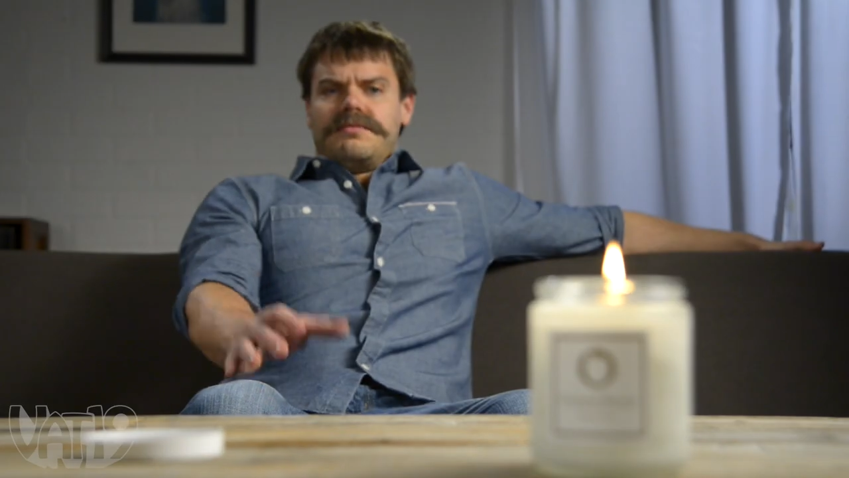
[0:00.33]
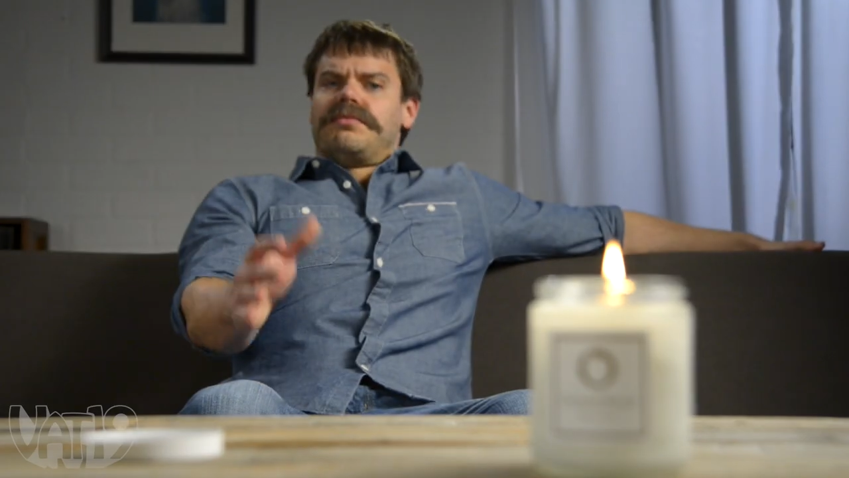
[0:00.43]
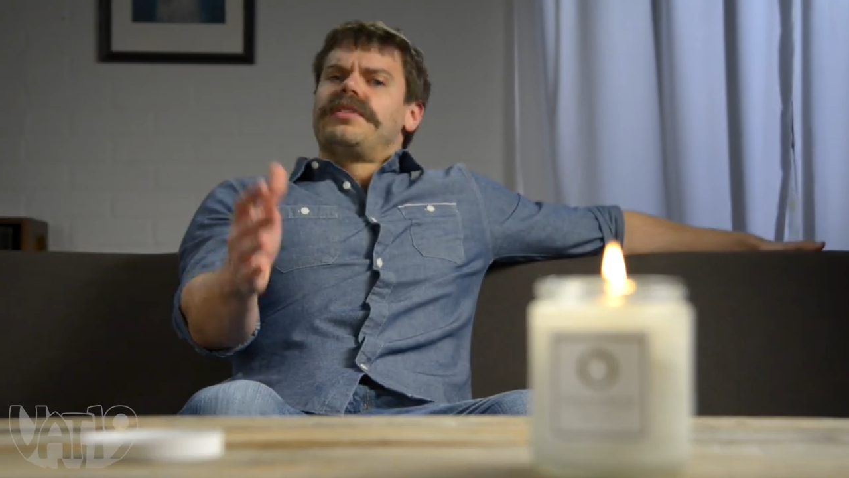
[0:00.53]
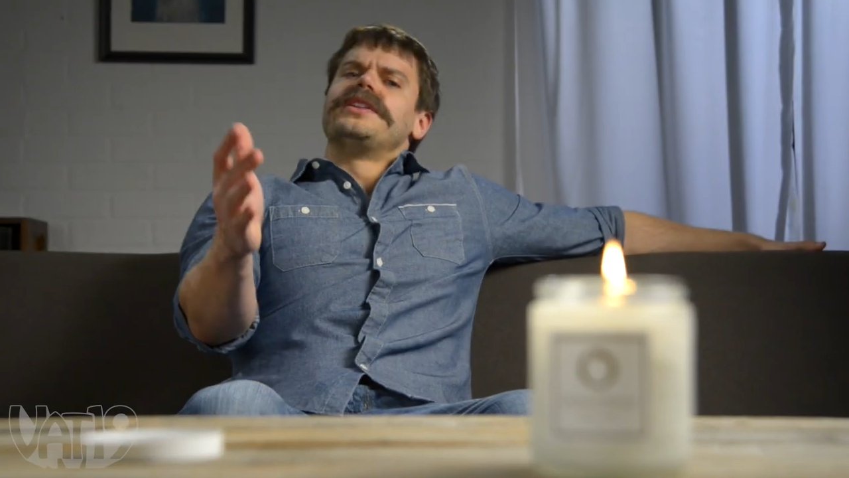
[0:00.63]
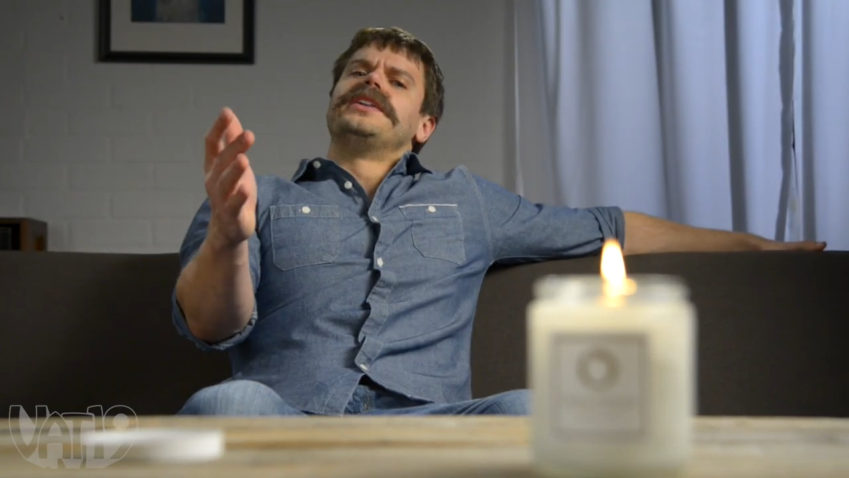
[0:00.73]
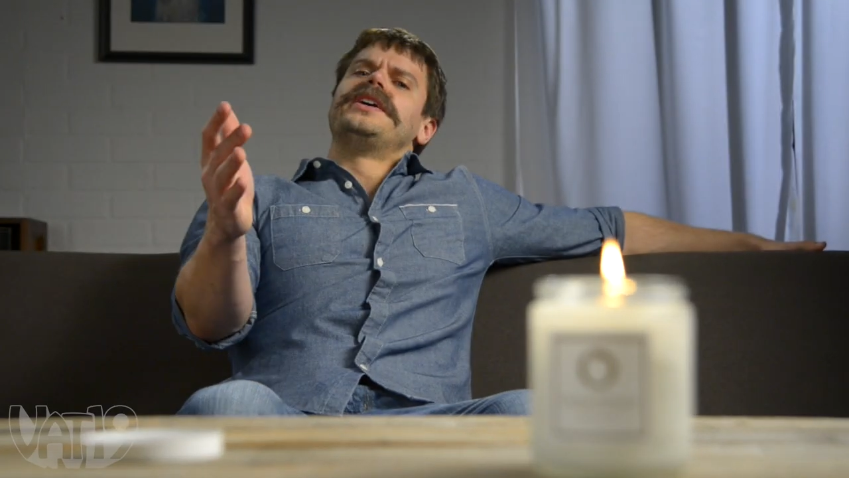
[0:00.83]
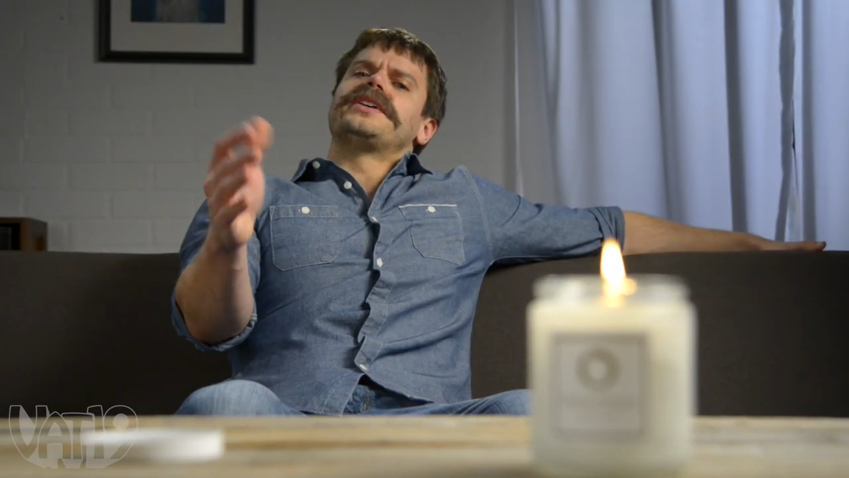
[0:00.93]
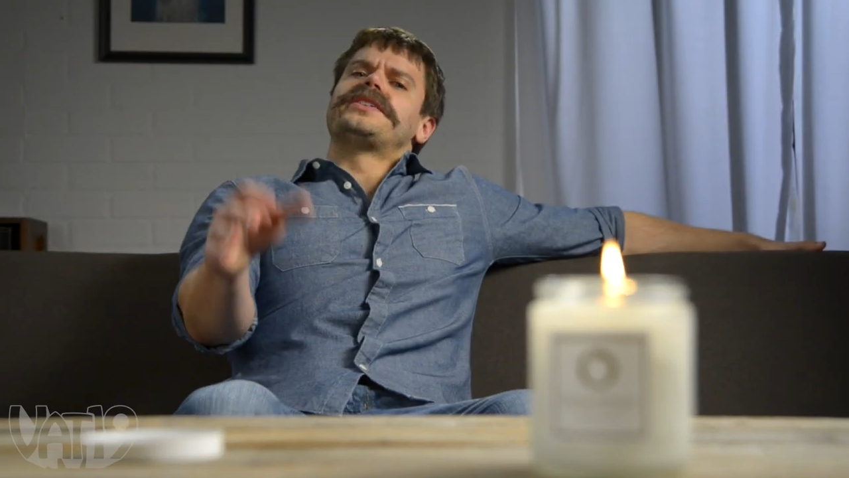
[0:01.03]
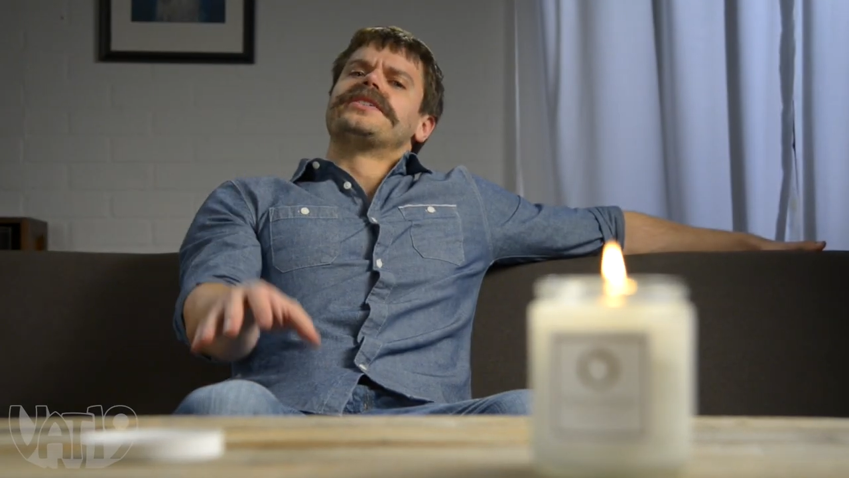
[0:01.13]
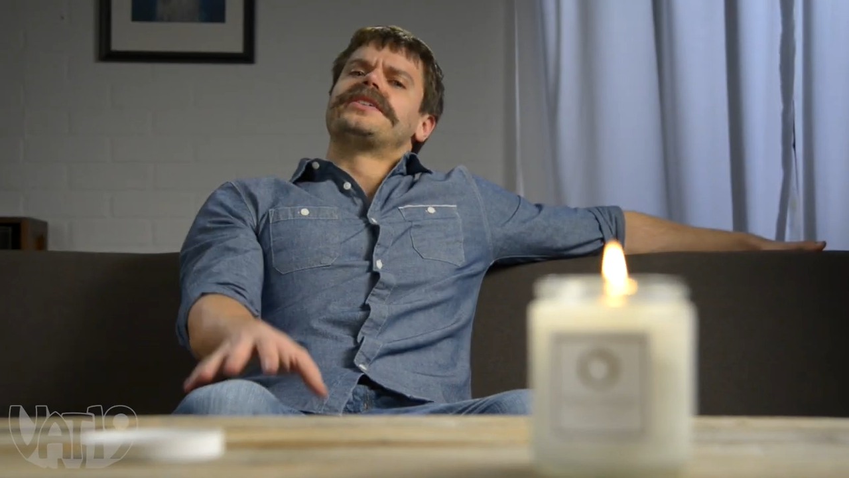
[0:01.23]
Bring the
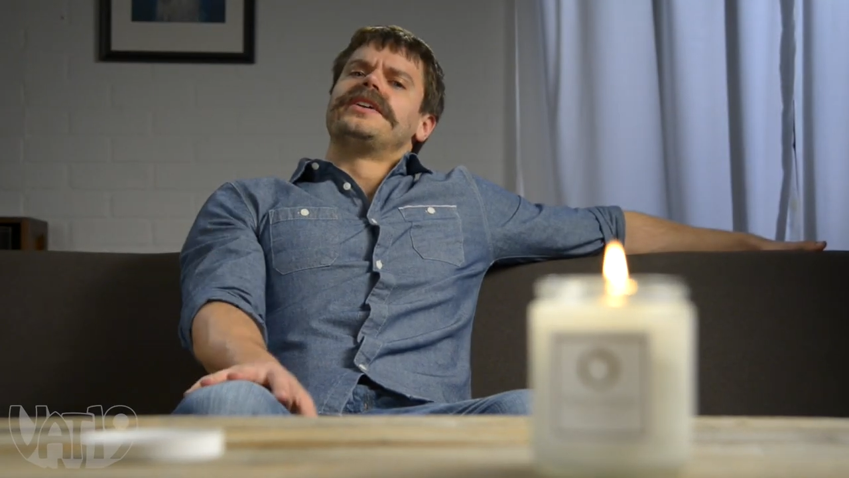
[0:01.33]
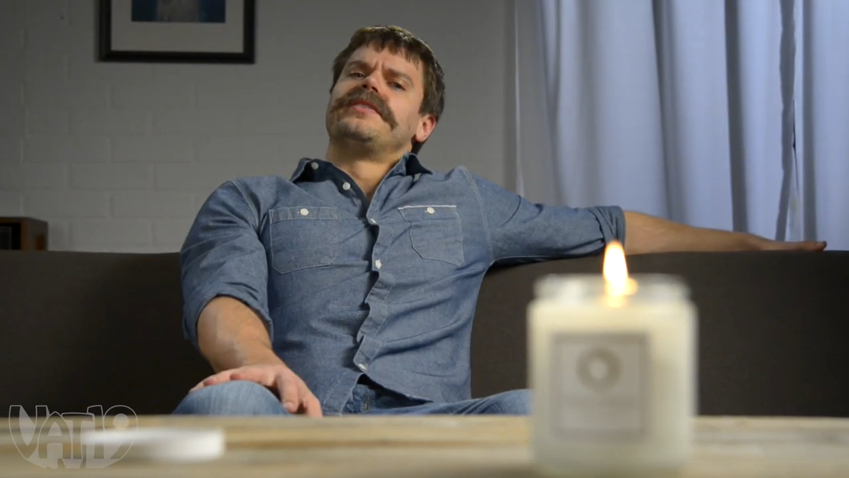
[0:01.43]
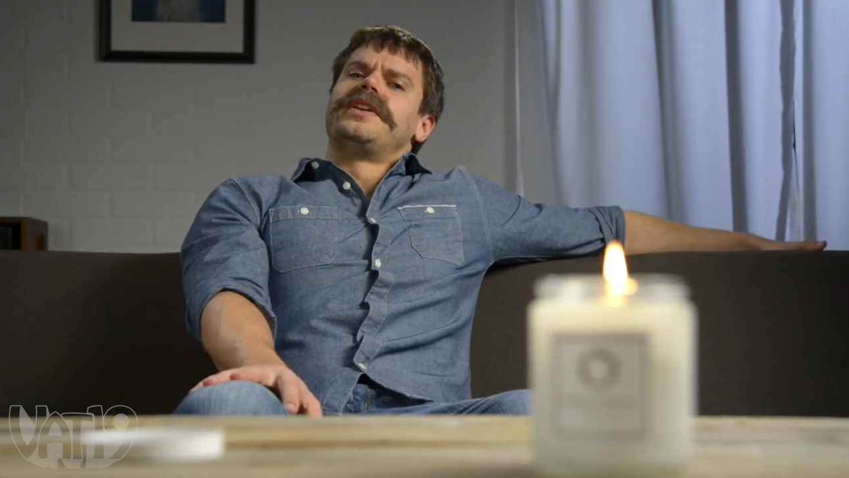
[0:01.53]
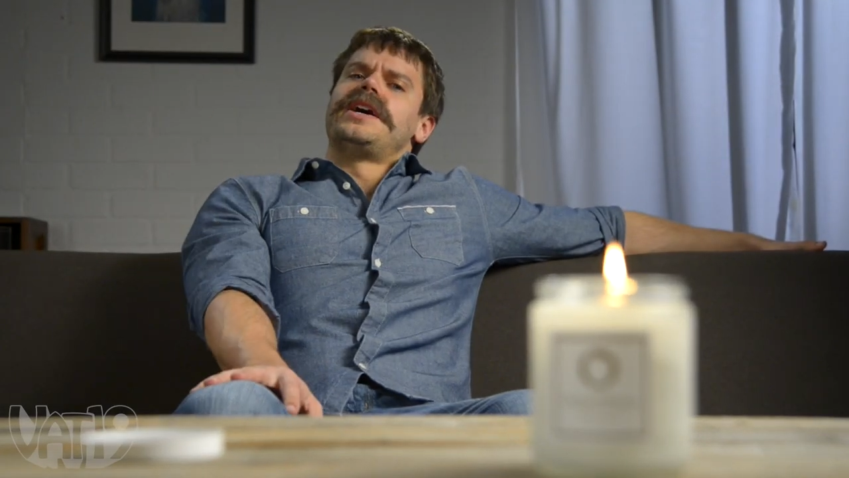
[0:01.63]
essence of an